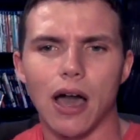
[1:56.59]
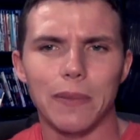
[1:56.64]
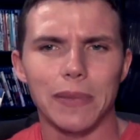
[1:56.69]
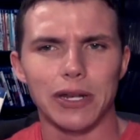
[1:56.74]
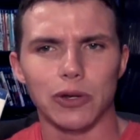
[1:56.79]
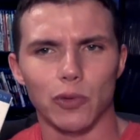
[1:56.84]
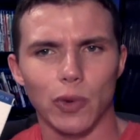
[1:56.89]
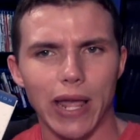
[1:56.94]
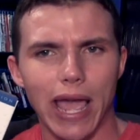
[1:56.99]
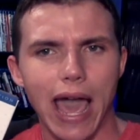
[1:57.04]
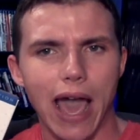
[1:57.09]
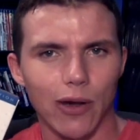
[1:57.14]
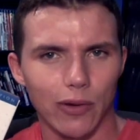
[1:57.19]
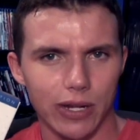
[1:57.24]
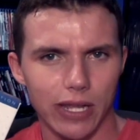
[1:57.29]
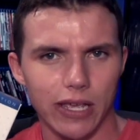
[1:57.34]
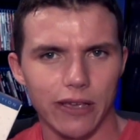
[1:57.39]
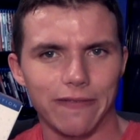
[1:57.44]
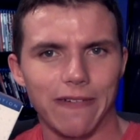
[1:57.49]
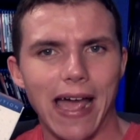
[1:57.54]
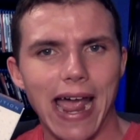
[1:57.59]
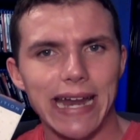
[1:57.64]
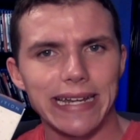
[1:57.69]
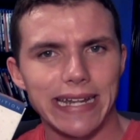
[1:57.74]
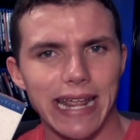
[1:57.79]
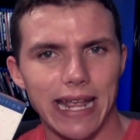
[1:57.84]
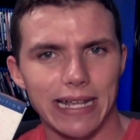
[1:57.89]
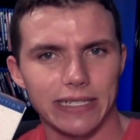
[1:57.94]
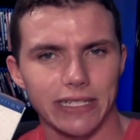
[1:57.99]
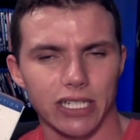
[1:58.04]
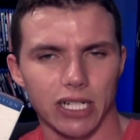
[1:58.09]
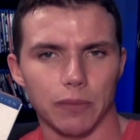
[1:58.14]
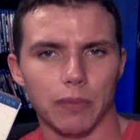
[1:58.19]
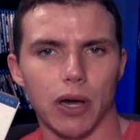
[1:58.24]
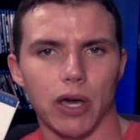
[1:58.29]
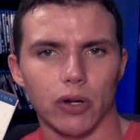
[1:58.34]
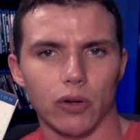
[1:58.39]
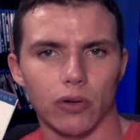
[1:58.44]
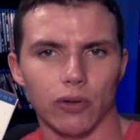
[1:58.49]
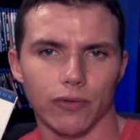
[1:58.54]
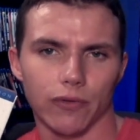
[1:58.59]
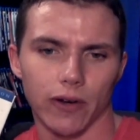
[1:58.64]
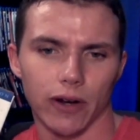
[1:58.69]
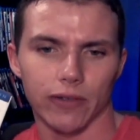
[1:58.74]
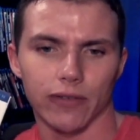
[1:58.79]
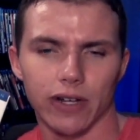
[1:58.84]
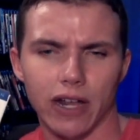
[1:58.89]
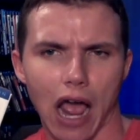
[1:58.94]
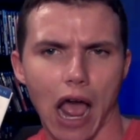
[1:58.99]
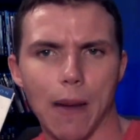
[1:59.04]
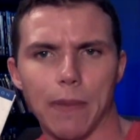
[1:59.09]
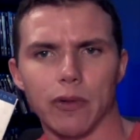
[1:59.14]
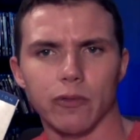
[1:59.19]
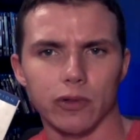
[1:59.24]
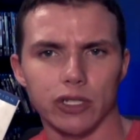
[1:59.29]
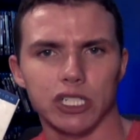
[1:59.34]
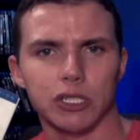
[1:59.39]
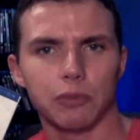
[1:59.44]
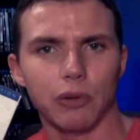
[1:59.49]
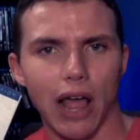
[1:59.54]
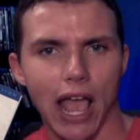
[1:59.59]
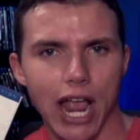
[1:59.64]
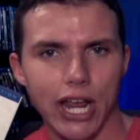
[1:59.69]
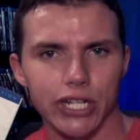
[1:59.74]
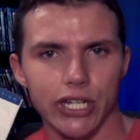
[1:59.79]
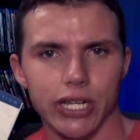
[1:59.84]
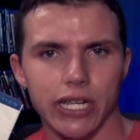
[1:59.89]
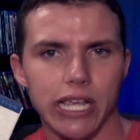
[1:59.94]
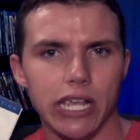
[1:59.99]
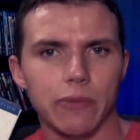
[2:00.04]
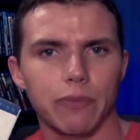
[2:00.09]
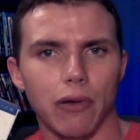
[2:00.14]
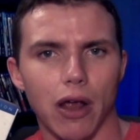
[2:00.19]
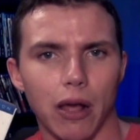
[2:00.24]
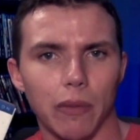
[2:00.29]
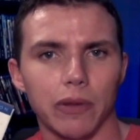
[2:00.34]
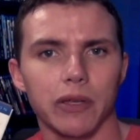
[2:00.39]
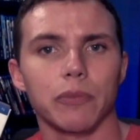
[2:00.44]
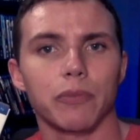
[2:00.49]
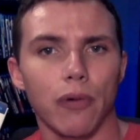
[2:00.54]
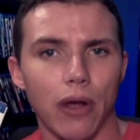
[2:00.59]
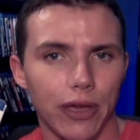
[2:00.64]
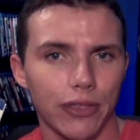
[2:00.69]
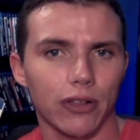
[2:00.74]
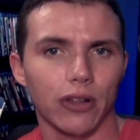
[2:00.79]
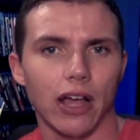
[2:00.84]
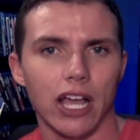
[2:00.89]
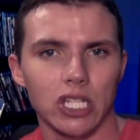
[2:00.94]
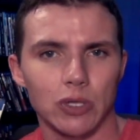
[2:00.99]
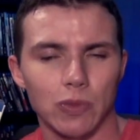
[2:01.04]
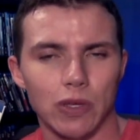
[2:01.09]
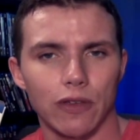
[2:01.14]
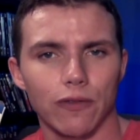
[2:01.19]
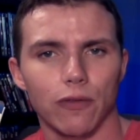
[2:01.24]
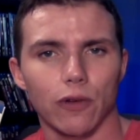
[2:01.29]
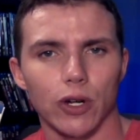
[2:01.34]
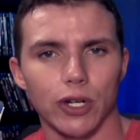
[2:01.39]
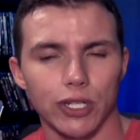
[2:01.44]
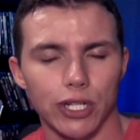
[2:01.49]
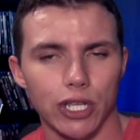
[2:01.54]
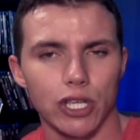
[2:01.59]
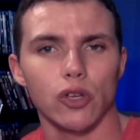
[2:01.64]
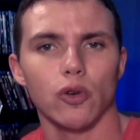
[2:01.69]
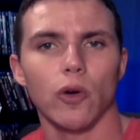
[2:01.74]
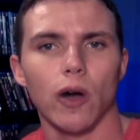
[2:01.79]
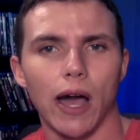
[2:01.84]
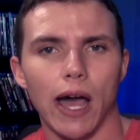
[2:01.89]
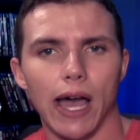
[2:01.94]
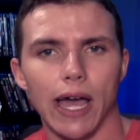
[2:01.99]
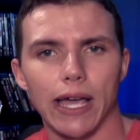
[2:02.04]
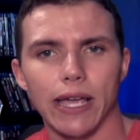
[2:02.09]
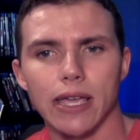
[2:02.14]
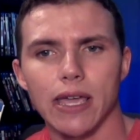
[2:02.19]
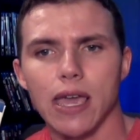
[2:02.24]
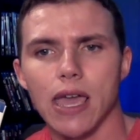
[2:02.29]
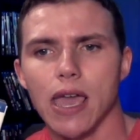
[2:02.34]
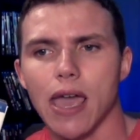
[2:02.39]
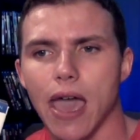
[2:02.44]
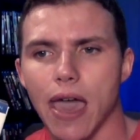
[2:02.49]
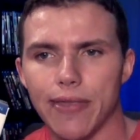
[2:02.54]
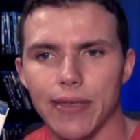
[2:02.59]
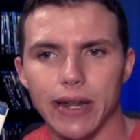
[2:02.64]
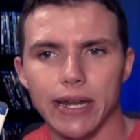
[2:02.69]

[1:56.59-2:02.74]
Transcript: In reality, if I danced in a puddle in front of a cop and was splashing, he'd probably breathalyze me for a DUI, and